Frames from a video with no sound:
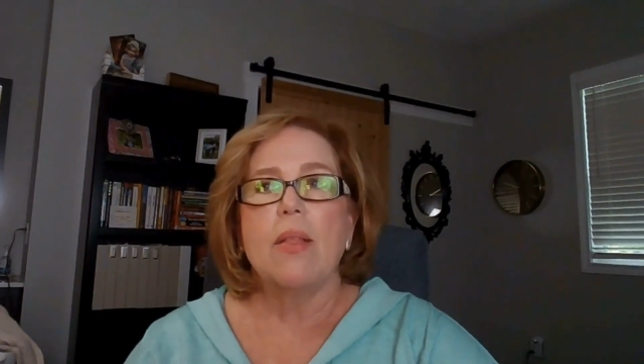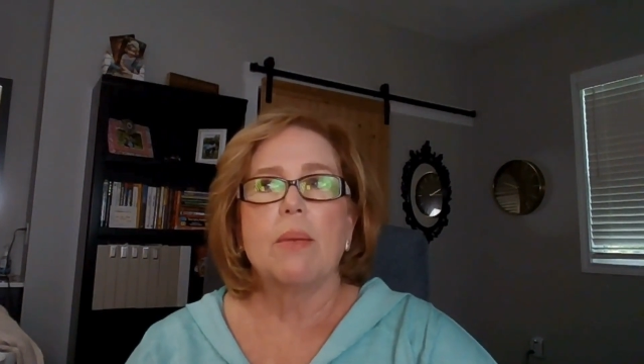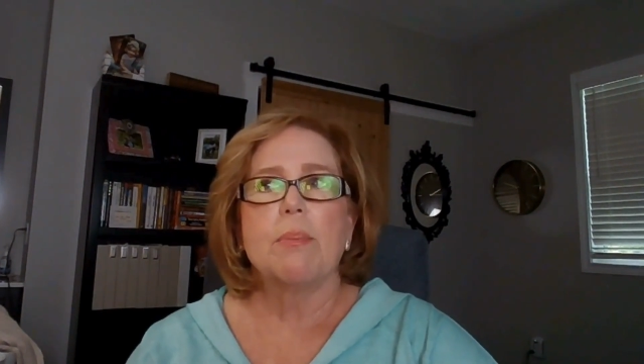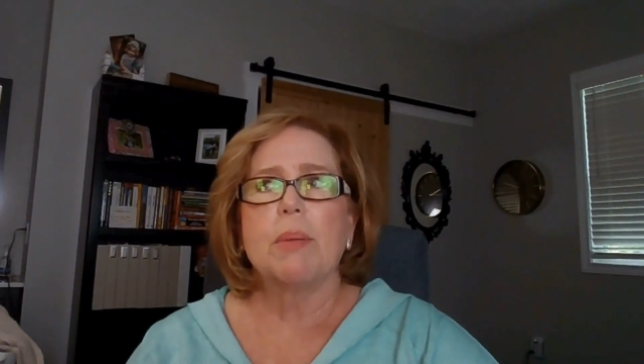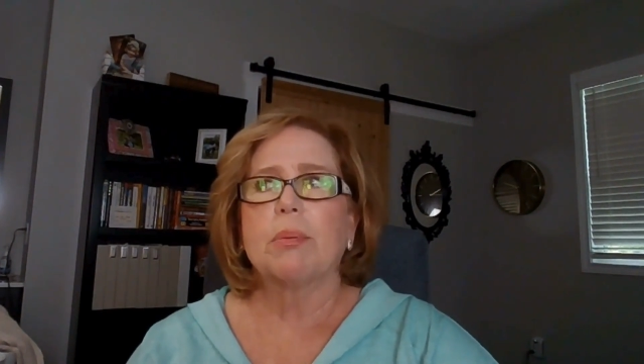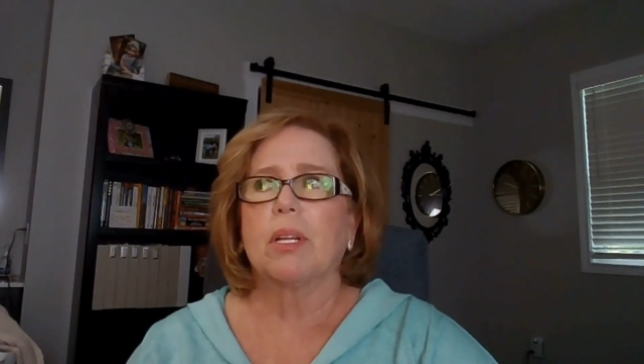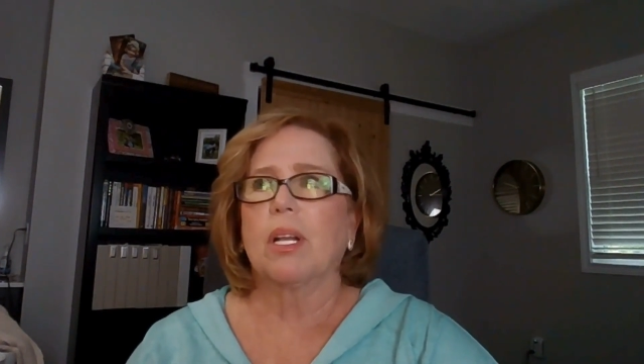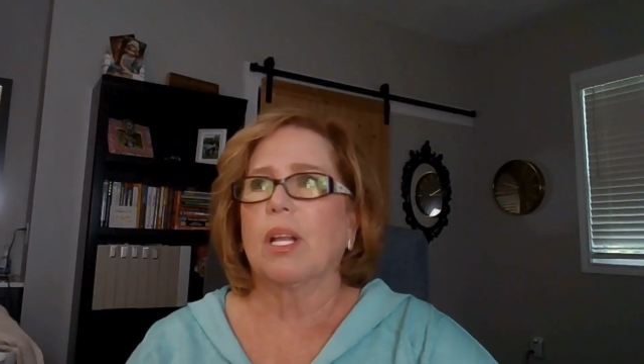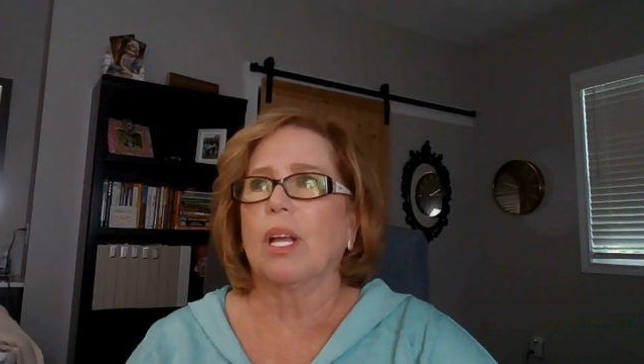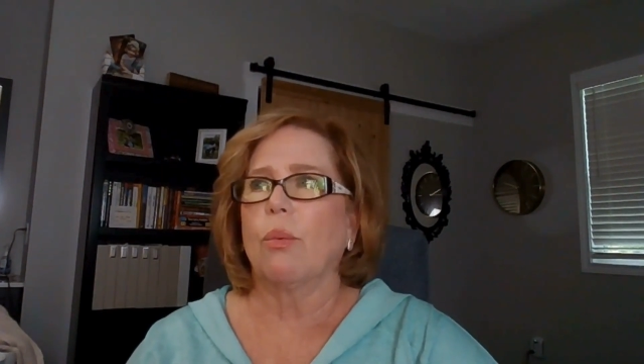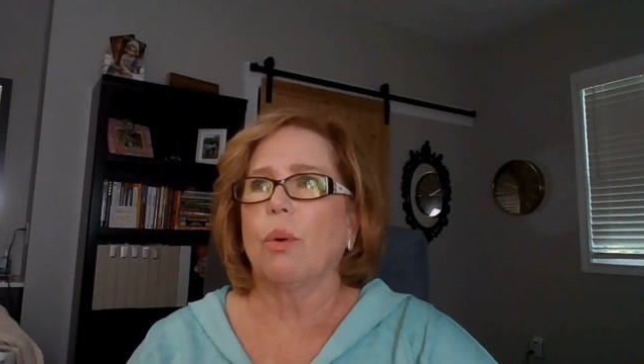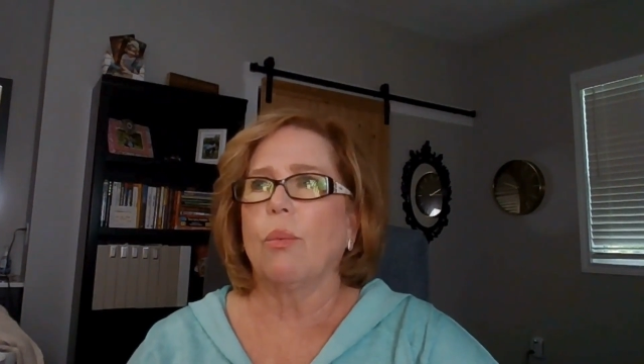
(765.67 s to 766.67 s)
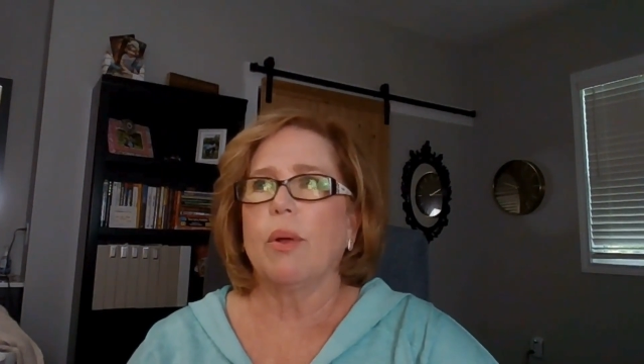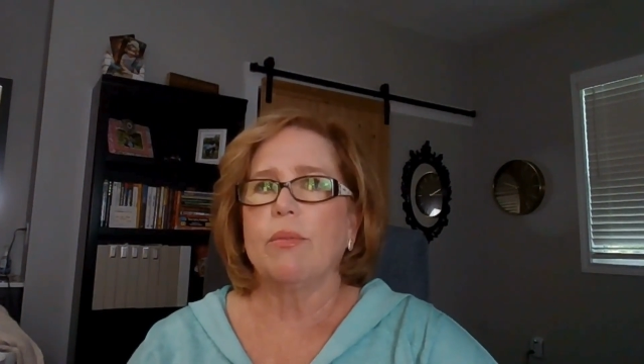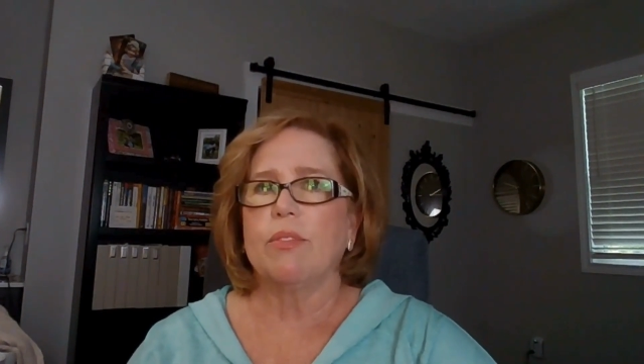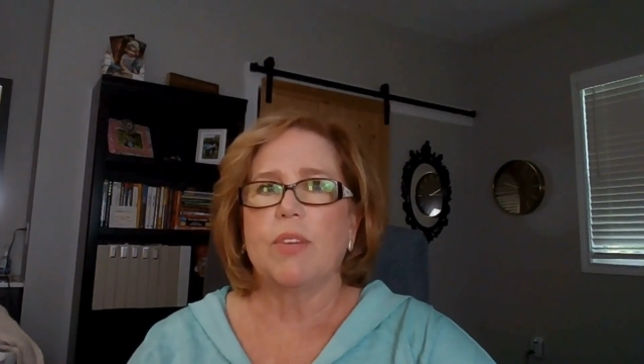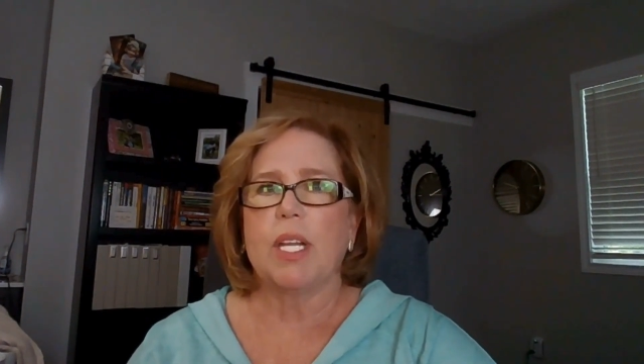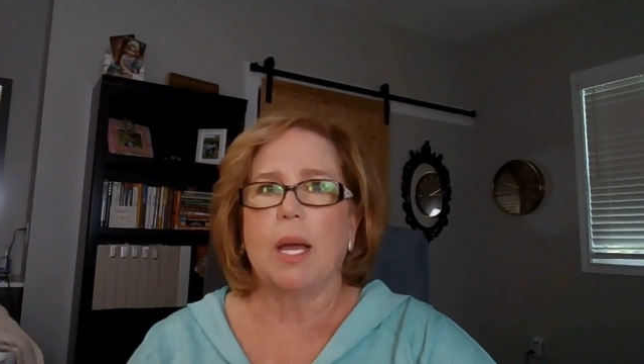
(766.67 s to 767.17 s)
And then people are going to go, "Well,
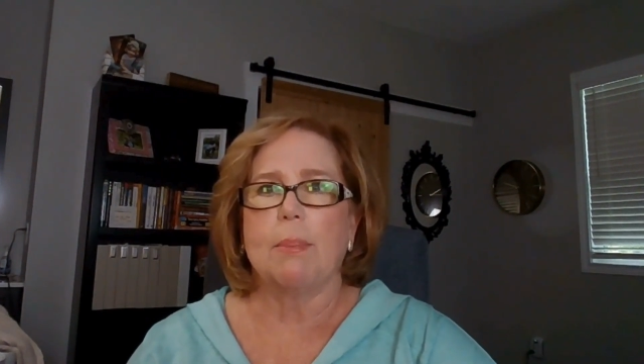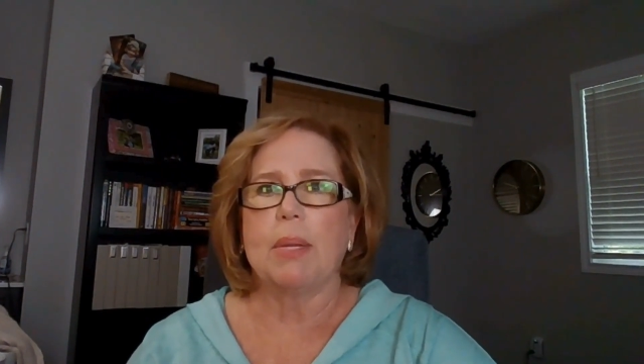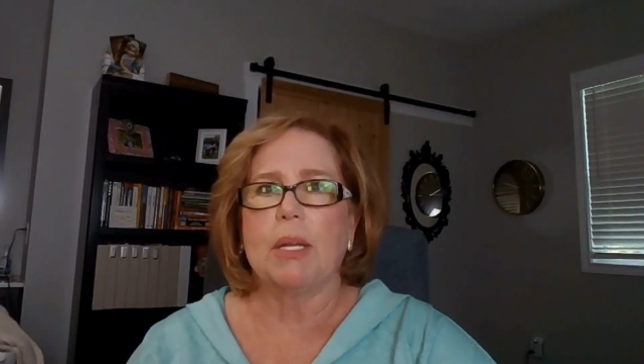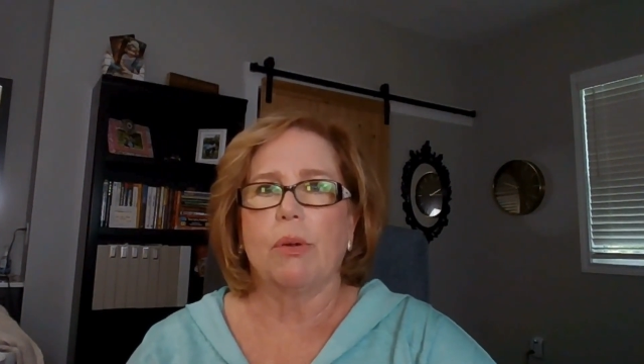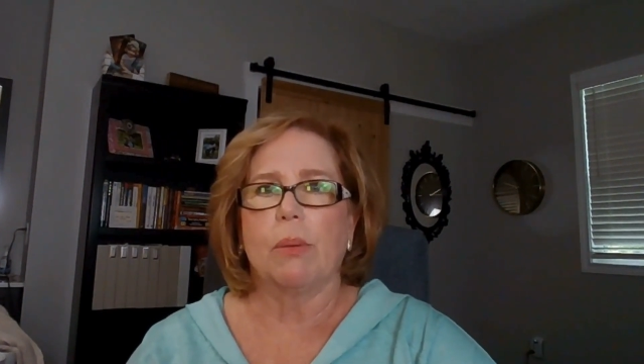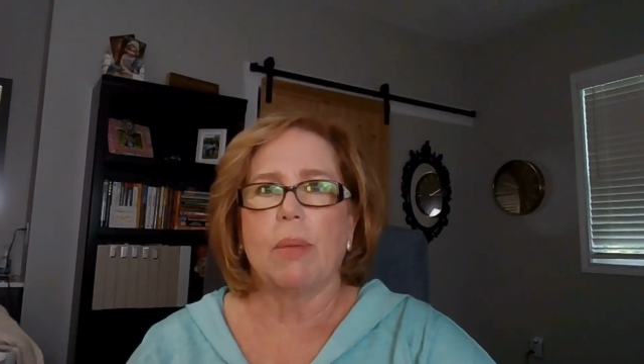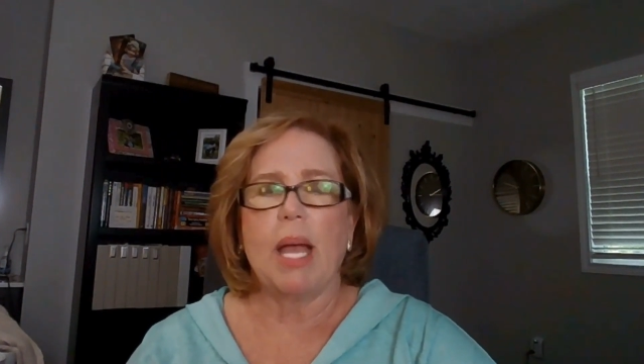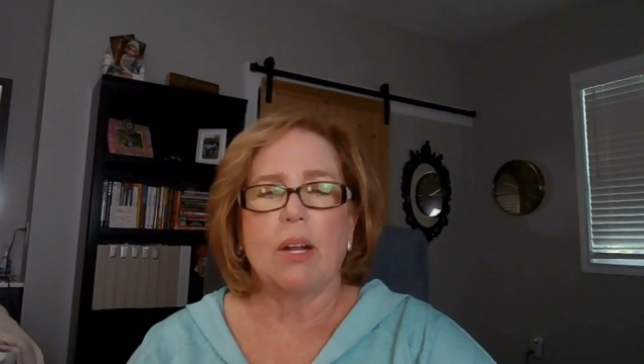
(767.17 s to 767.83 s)
what's VIP group?